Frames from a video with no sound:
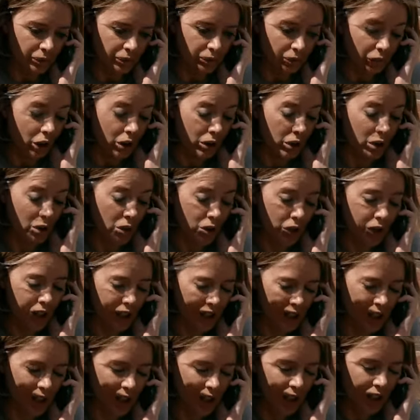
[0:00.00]
Oh, no.
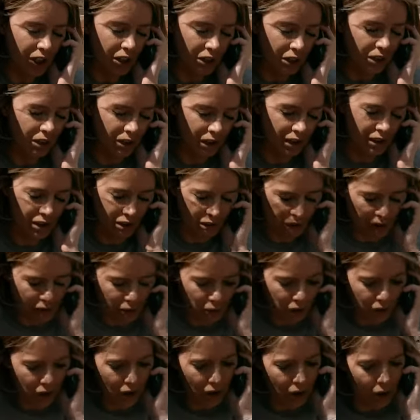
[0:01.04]
No, they
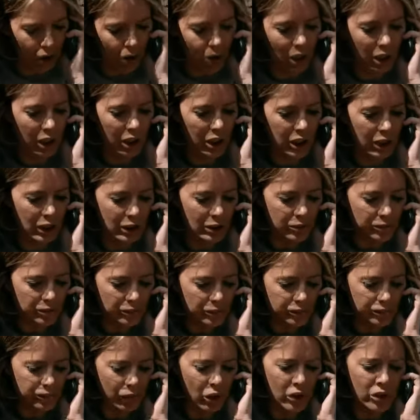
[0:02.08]
want to go.
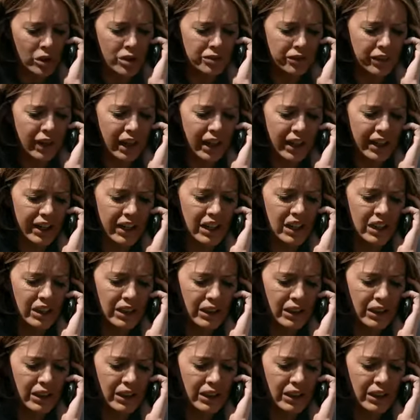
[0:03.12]
Oh, no, I'm fine.